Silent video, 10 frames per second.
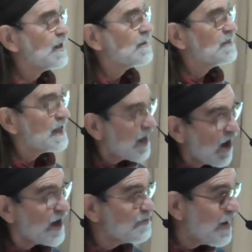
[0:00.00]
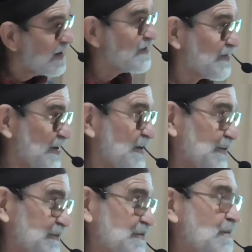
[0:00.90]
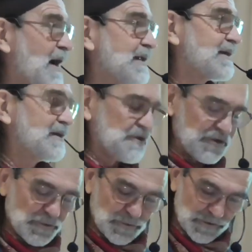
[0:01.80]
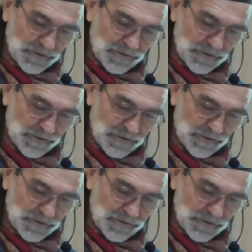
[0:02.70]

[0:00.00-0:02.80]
that I myself might endure.